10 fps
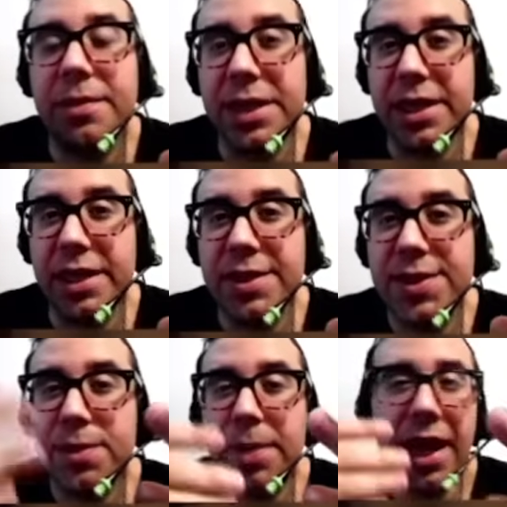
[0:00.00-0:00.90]
means
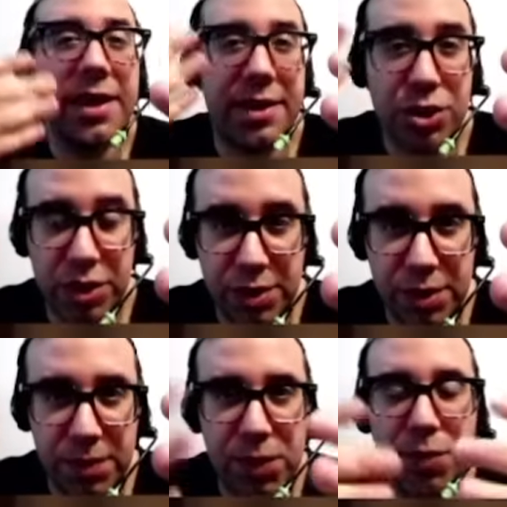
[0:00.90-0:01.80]
to pay attention
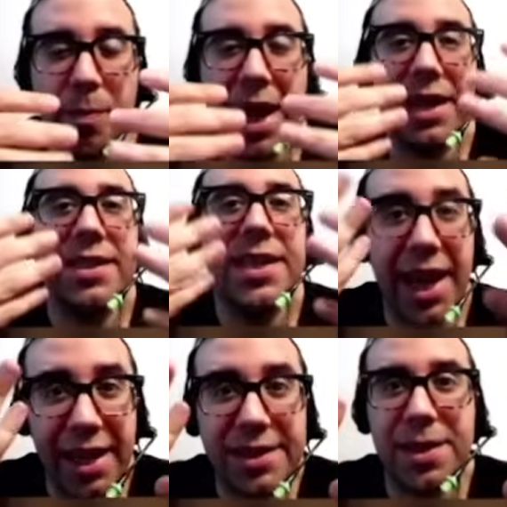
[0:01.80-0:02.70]
to
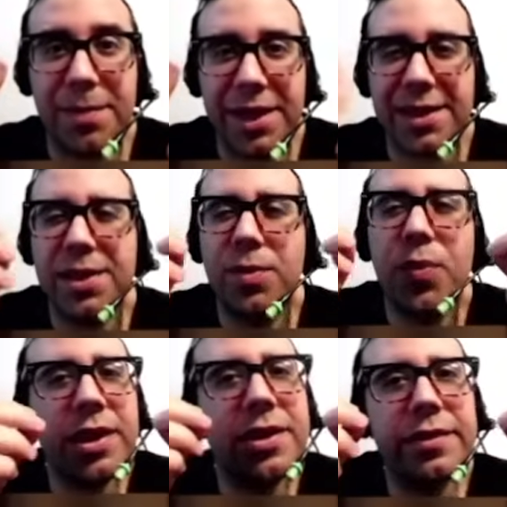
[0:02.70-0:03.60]
maintain something. It's a
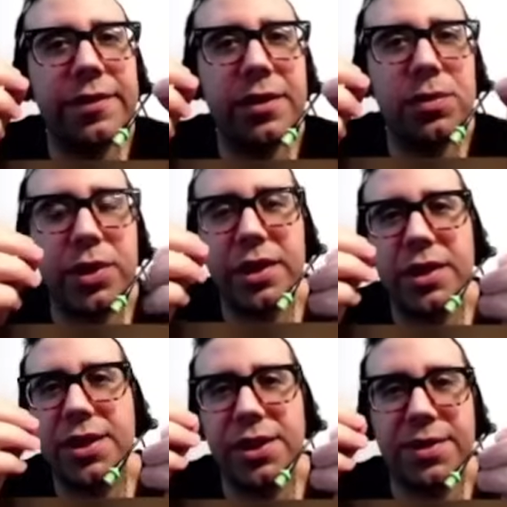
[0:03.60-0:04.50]
wonderful
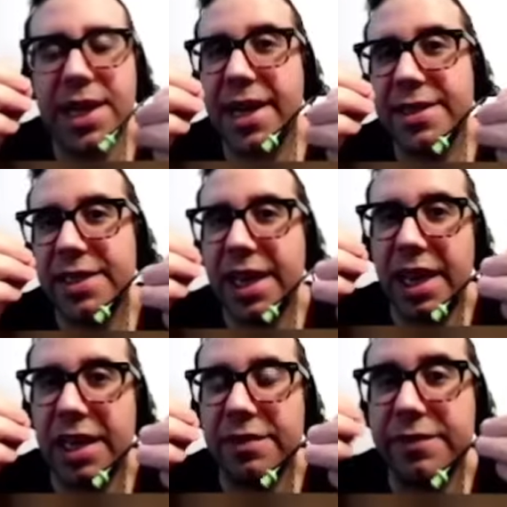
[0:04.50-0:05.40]
word to use as
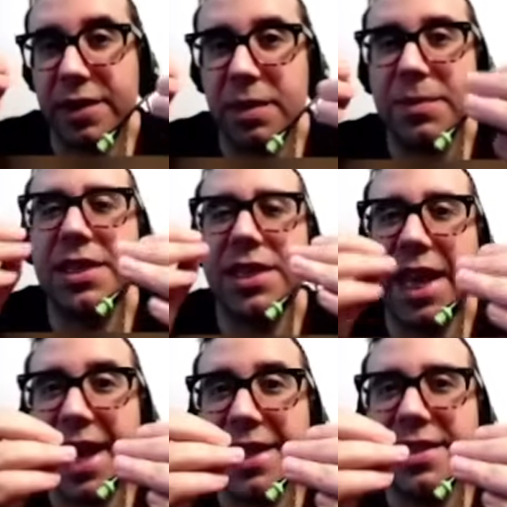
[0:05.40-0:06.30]
a verb,
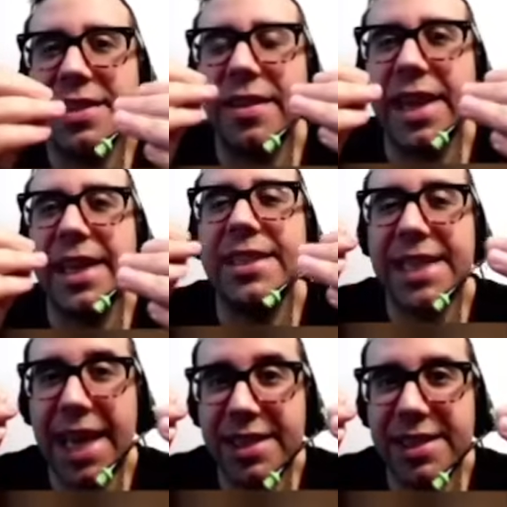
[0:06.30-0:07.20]
tend. They
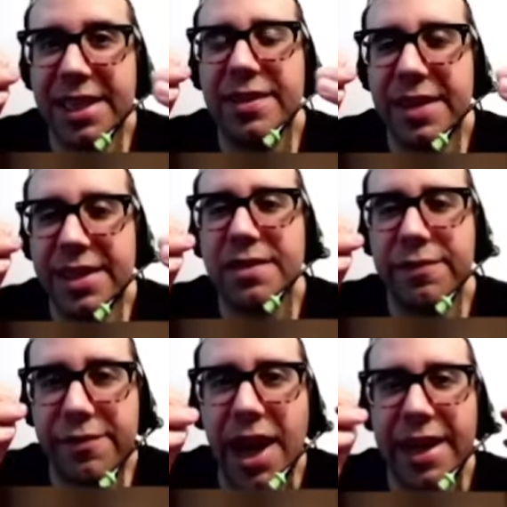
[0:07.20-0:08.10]
tended these
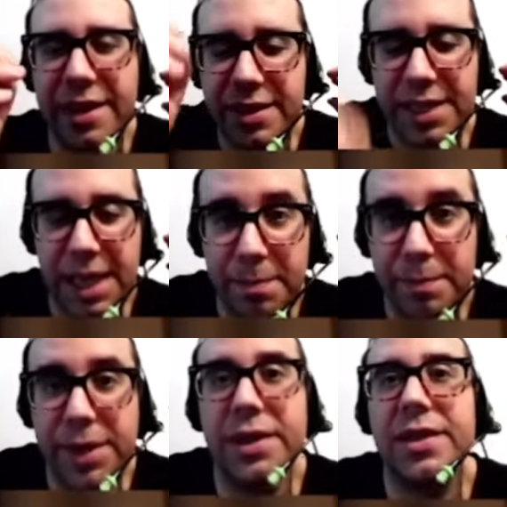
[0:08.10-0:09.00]
fire
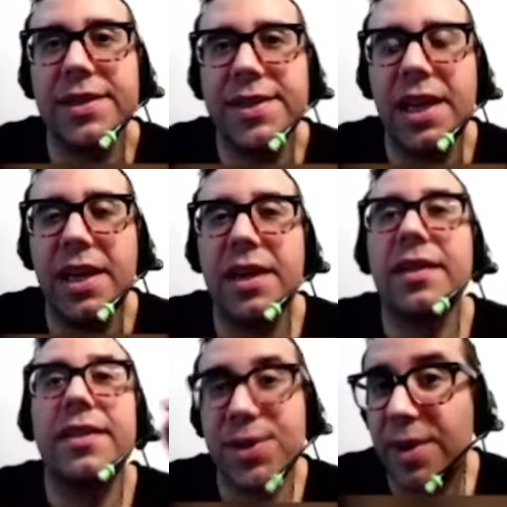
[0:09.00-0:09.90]
temples.
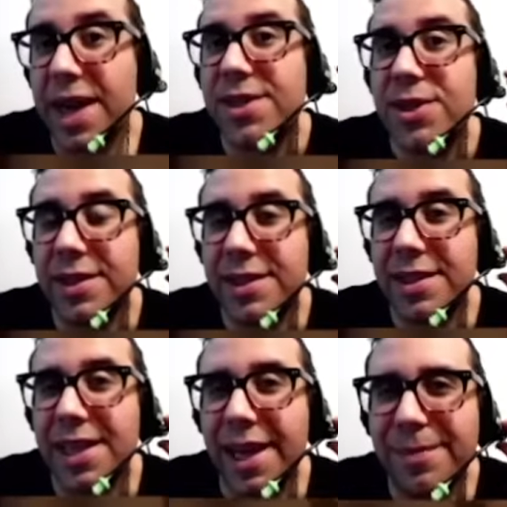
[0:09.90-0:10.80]
The Zoroastrians at the
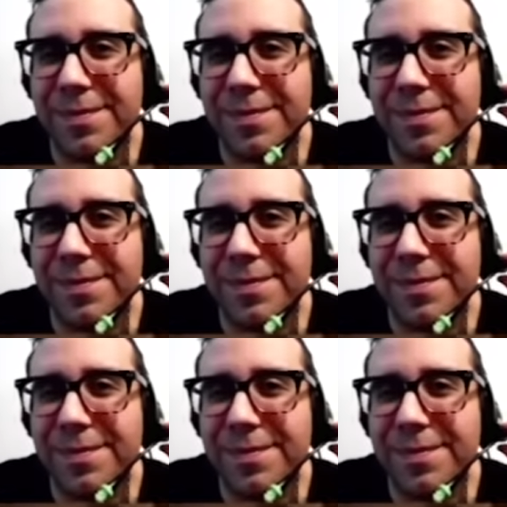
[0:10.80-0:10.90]
time.